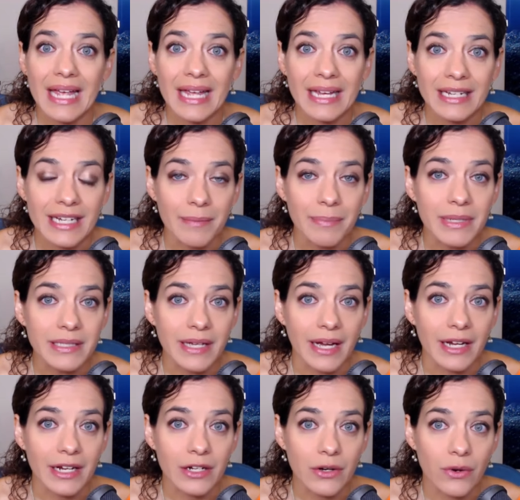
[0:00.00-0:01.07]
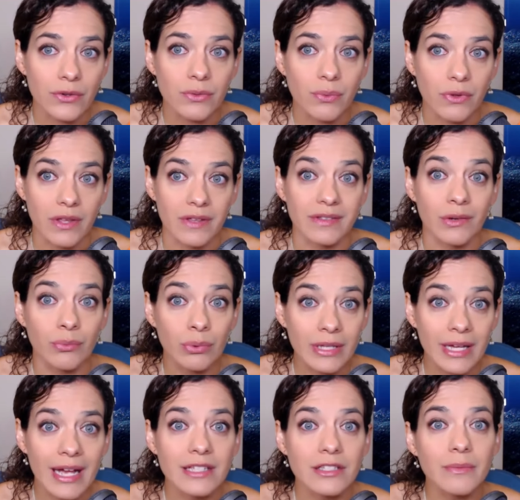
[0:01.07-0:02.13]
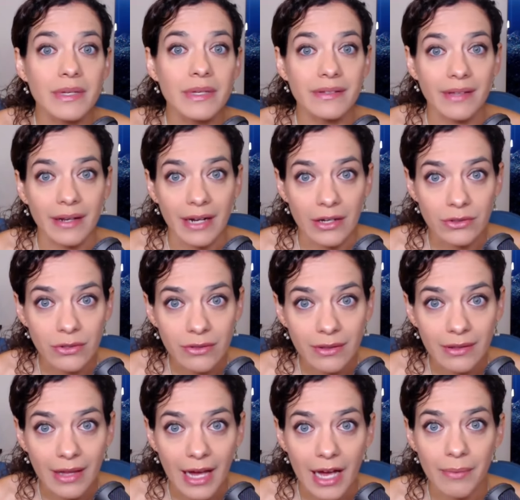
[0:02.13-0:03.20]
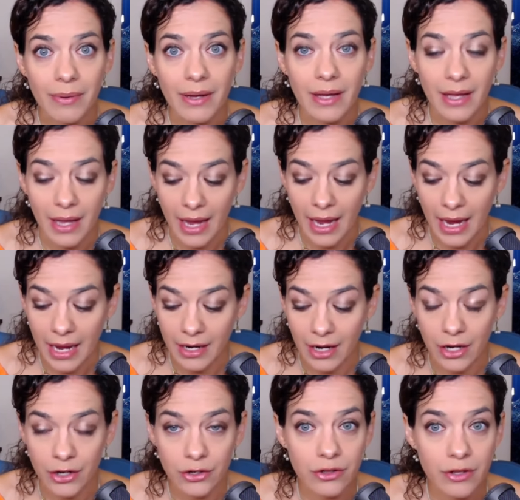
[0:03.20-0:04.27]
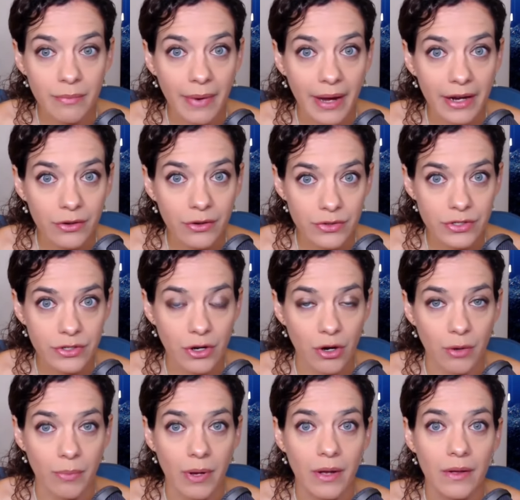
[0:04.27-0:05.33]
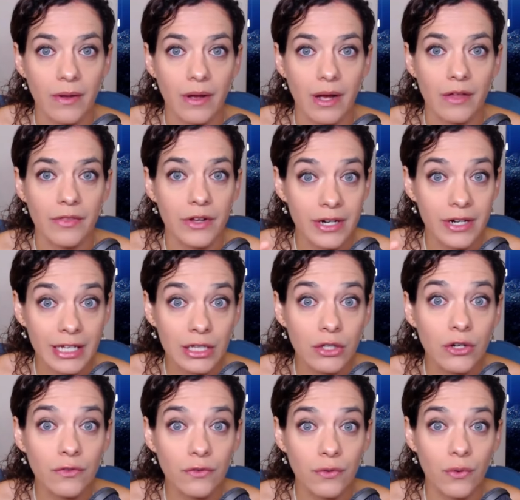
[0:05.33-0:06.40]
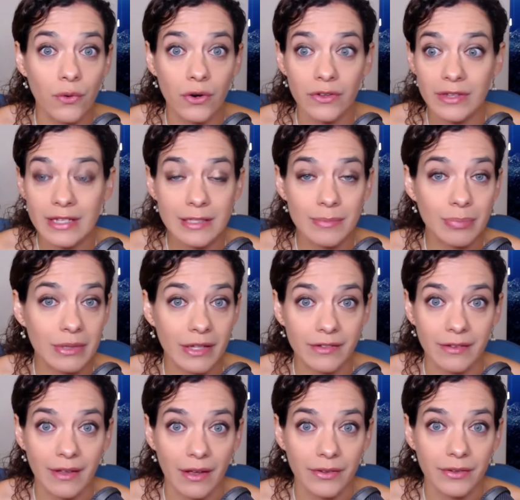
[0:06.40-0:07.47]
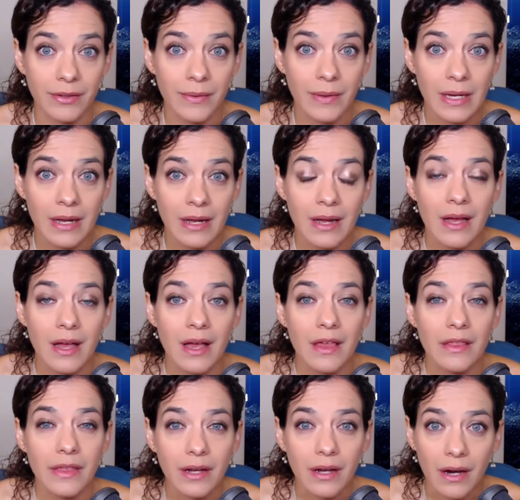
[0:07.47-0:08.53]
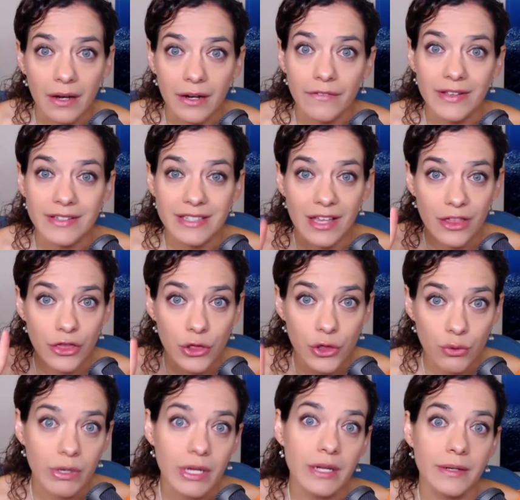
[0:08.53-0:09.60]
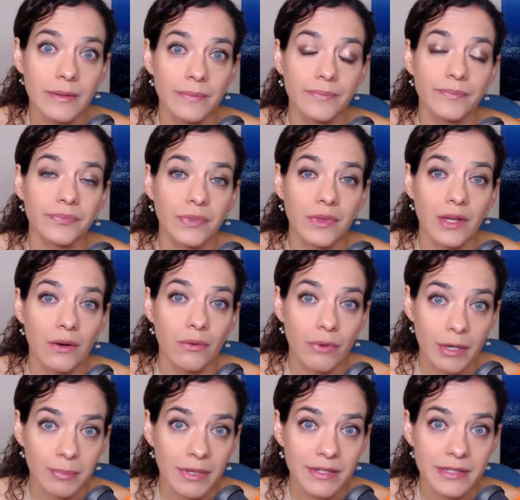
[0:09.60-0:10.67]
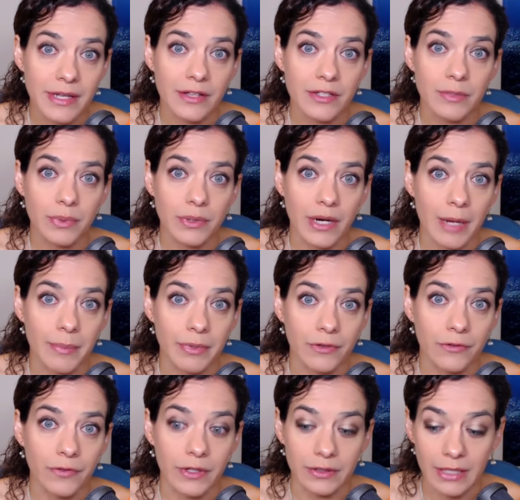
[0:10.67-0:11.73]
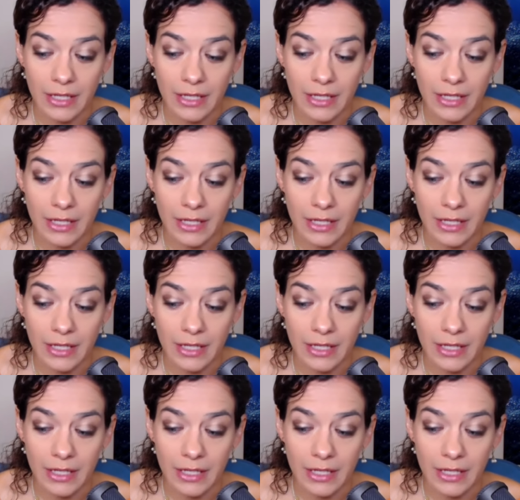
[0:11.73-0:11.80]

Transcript: It cannot be diagnosed with this. It really has to be sent out to the lab, and under the microscope, they're going to look for these blood cells. The cutoff is 3 red blood cells per high power field.